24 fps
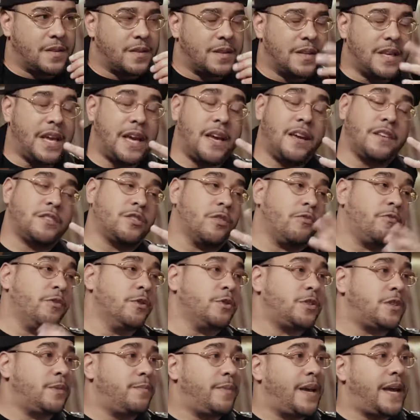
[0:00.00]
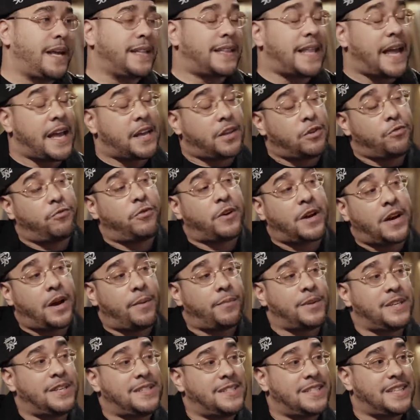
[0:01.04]
Yeah, so Future, man, thank you for
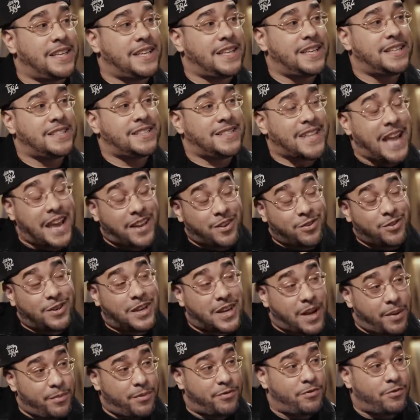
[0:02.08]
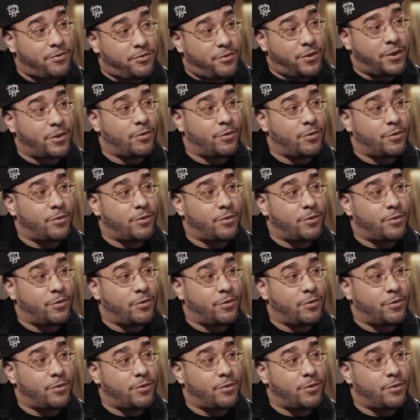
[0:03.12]
coming to Genius. Thank you for coming for the